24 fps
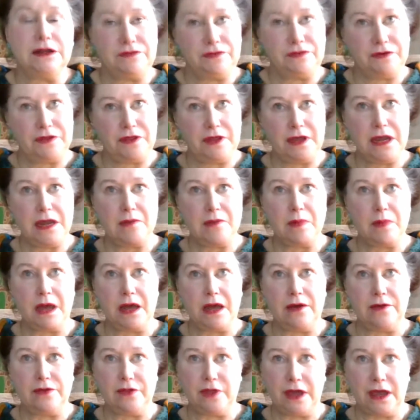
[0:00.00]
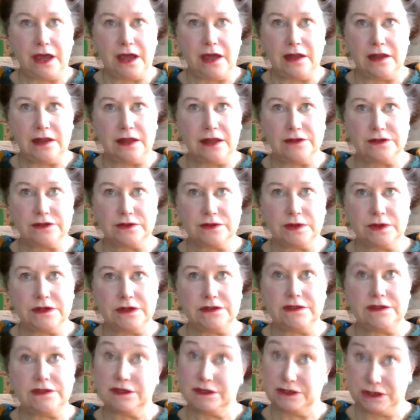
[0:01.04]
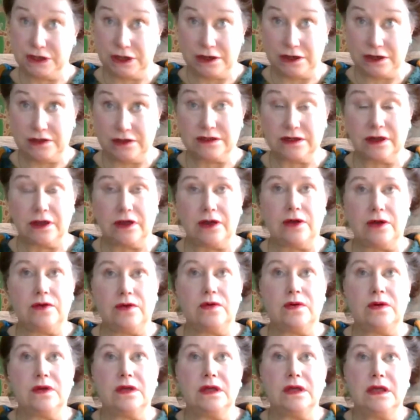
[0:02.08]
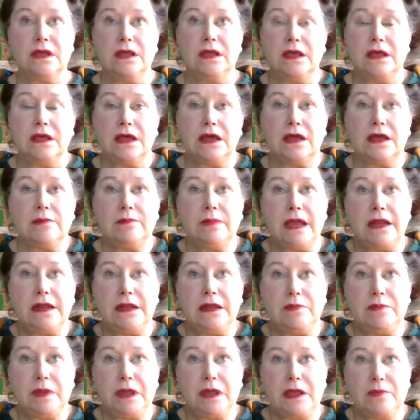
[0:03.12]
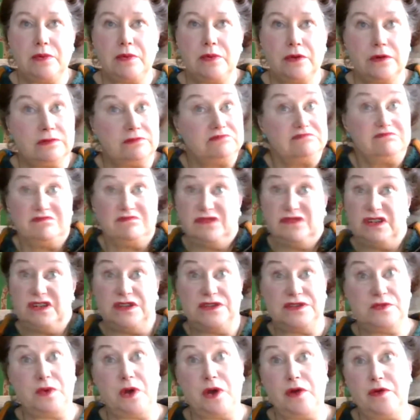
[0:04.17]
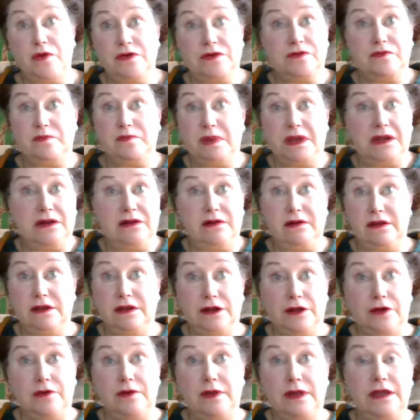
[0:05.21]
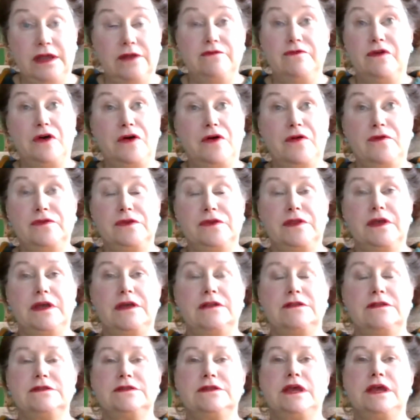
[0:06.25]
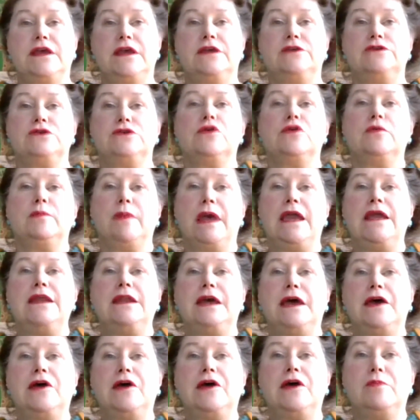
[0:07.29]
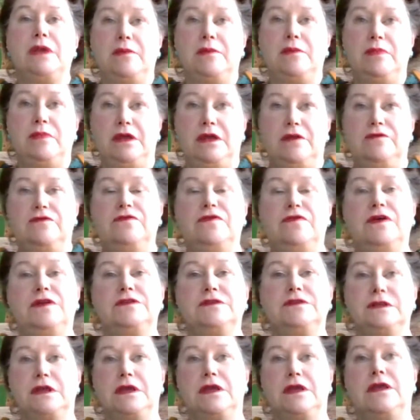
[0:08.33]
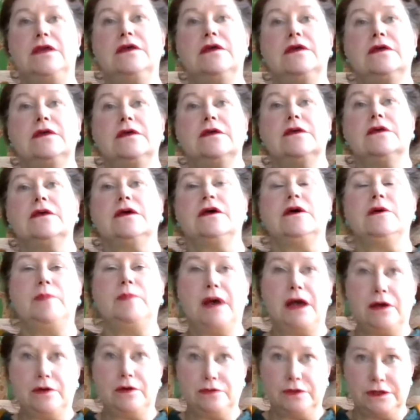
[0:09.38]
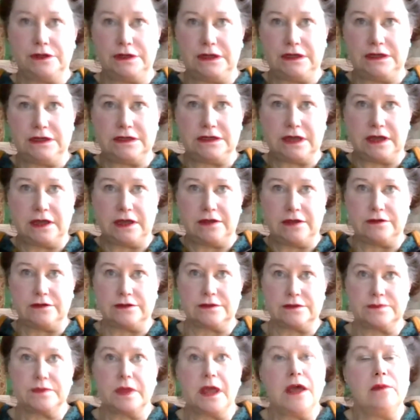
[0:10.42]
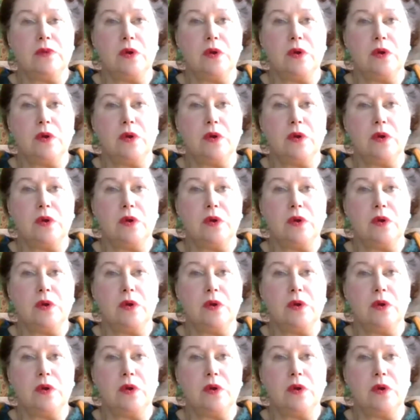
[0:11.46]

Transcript: And if you think about that, that's 26 years ago. And many people just won't have been, involved at that stage, or may now be a bit fuzzy about the details.